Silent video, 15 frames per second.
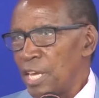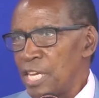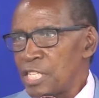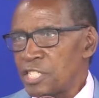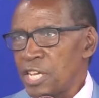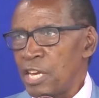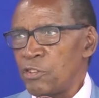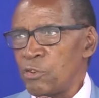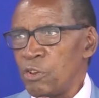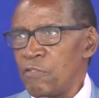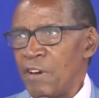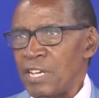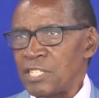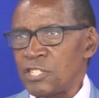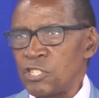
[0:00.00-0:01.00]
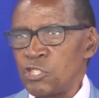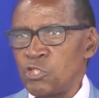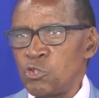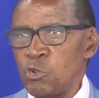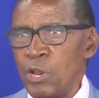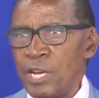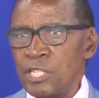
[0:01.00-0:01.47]
They send university
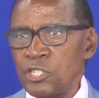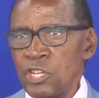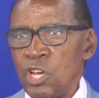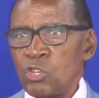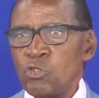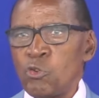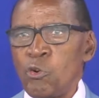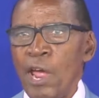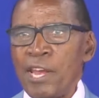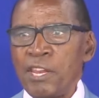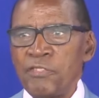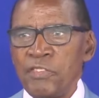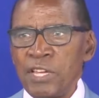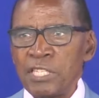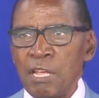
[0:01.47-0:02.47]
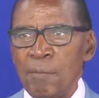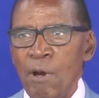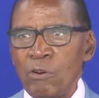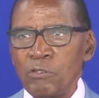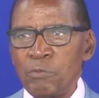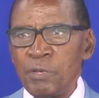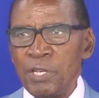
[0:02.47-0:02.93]
students to write things
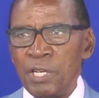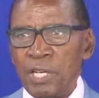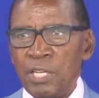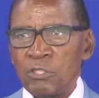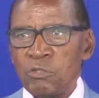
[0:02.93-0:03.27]
about me